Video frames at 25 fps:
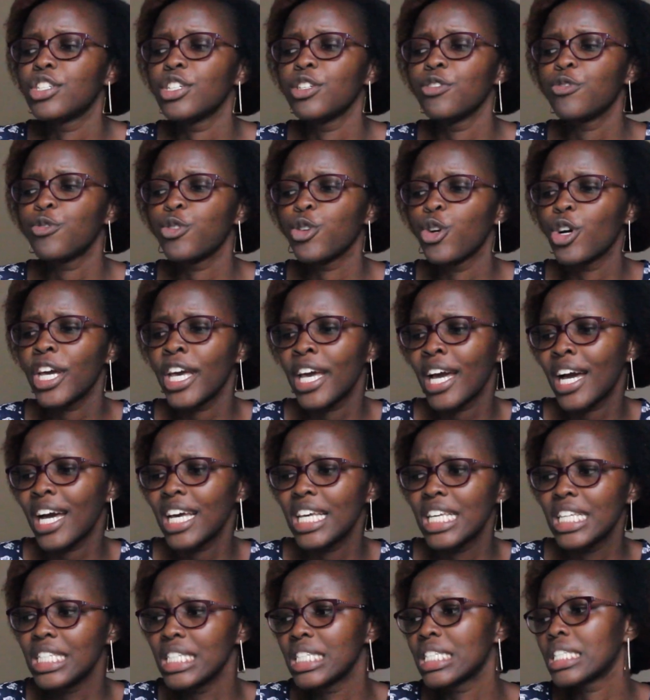If your hair
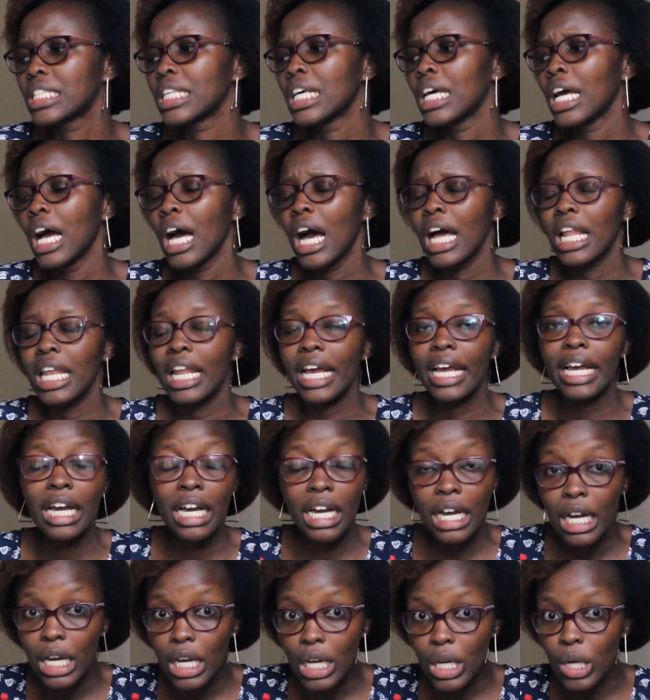is like
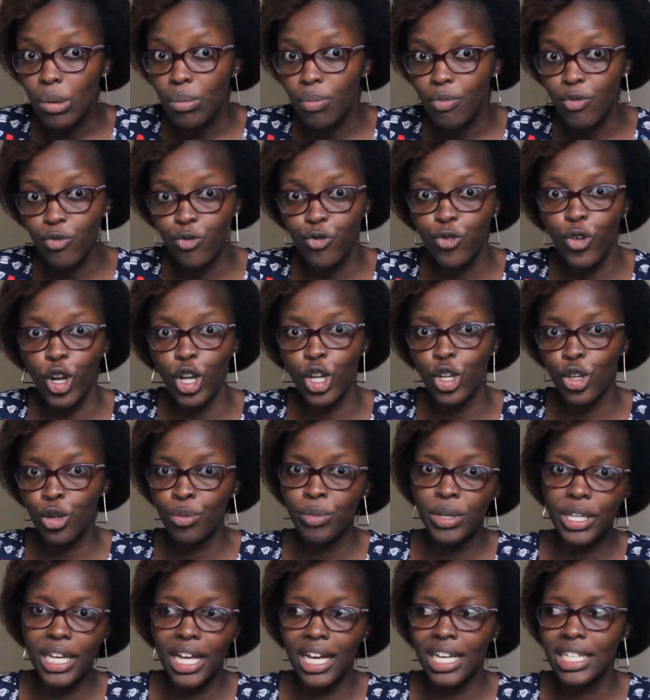
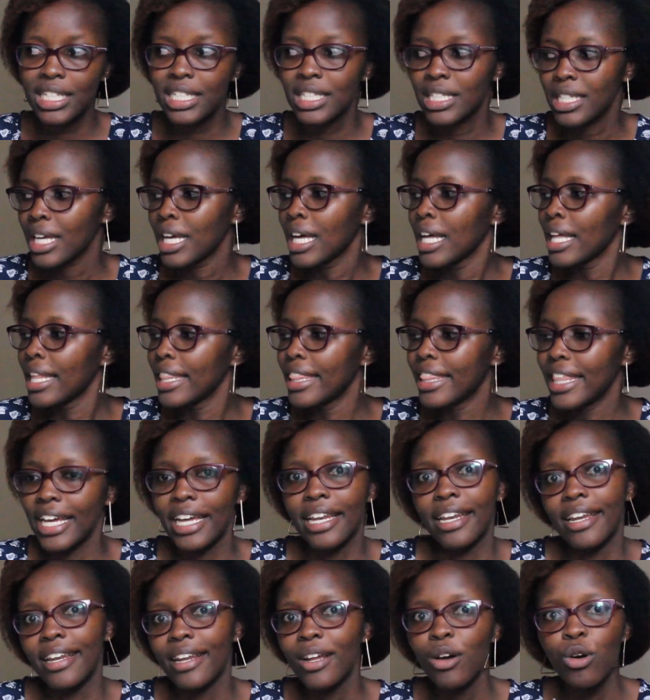voluminous,
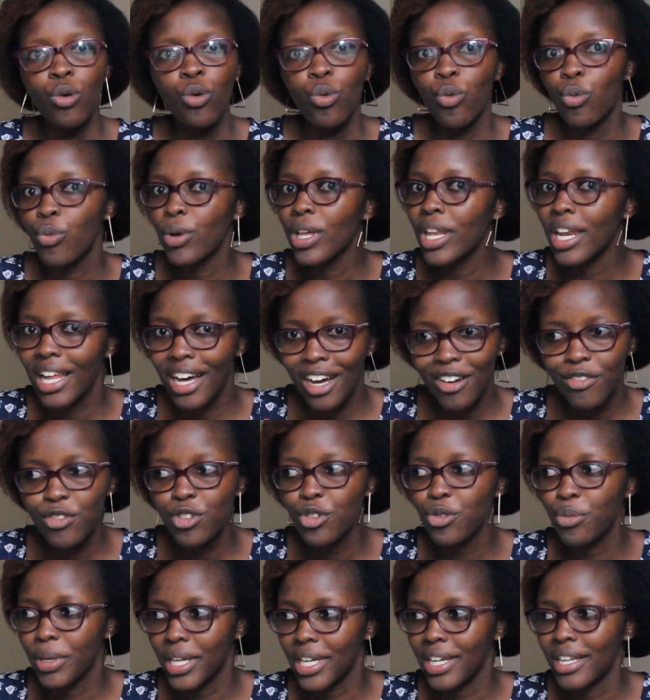then we love you,
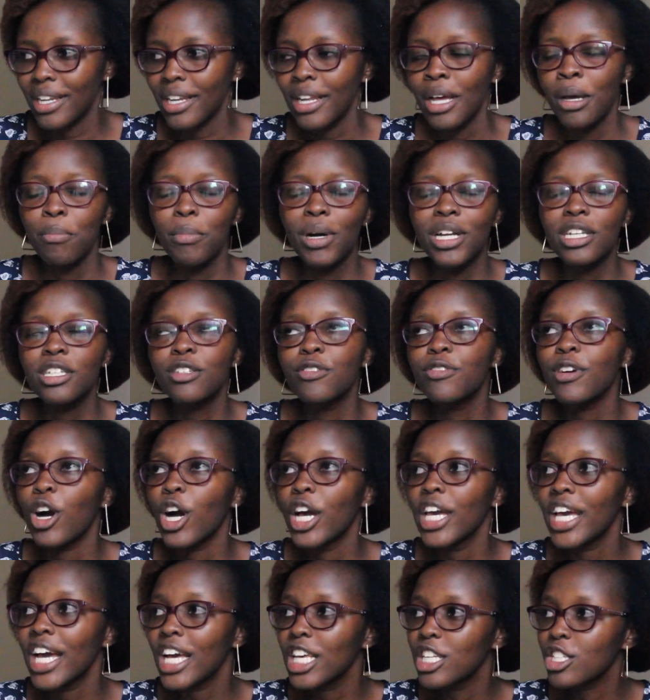men. But if our
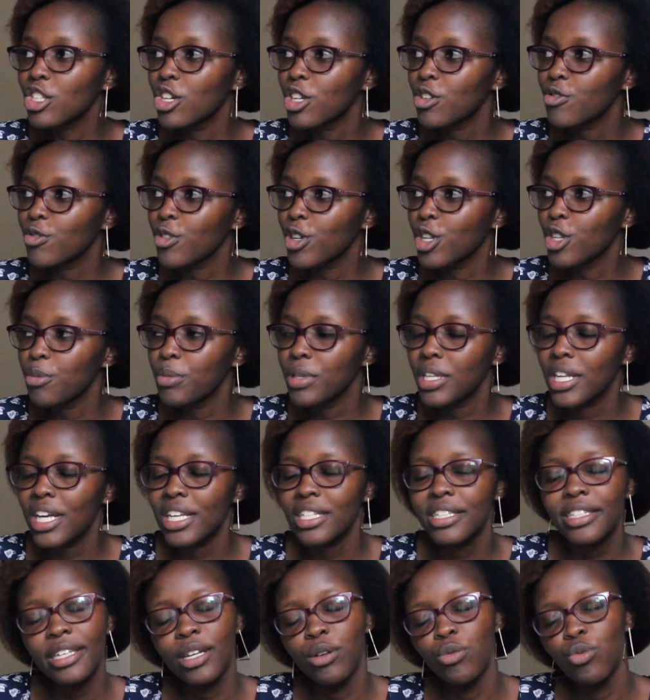hair is not voluminous,
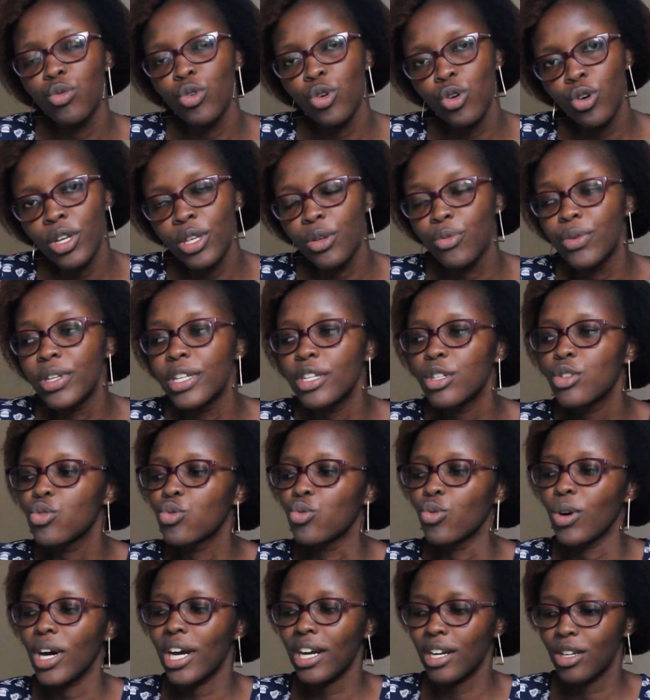then whoa, we need to
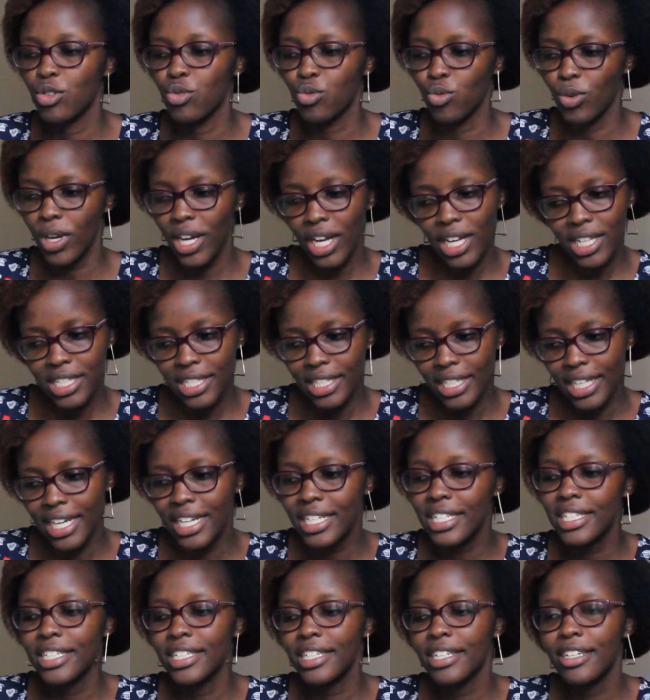work towards
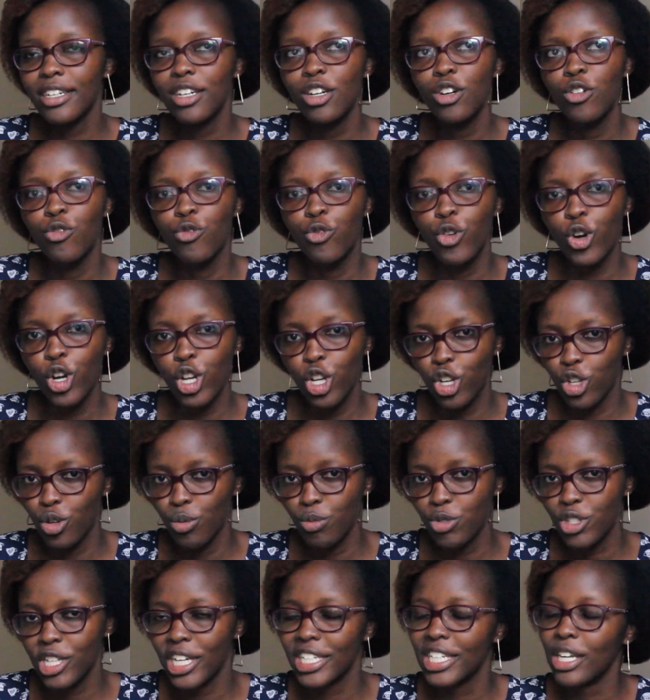getting
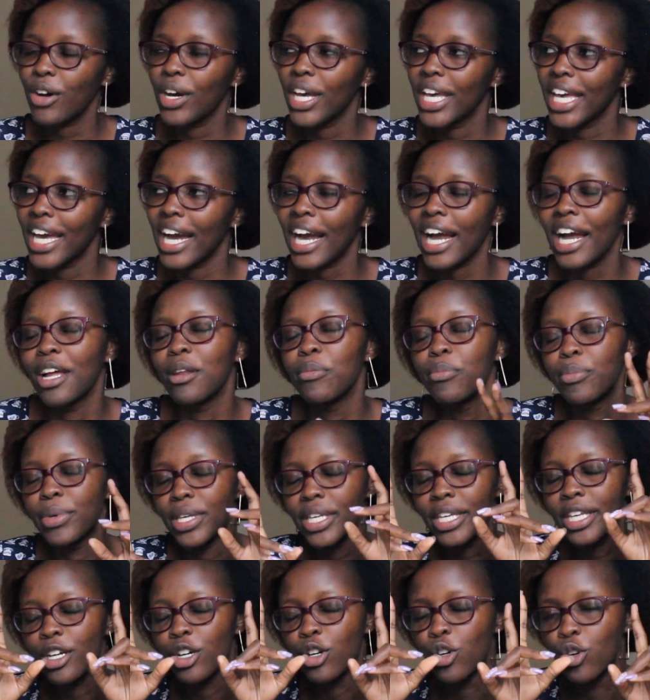volumes that our hair can
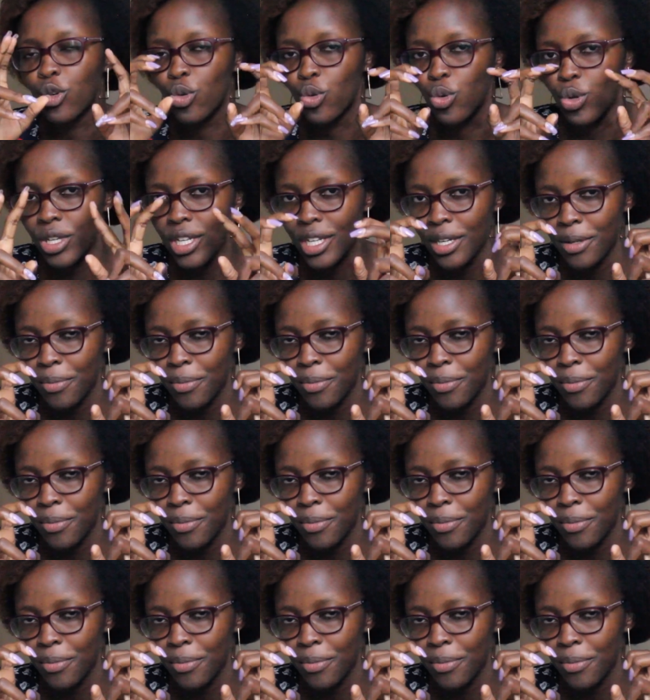be good.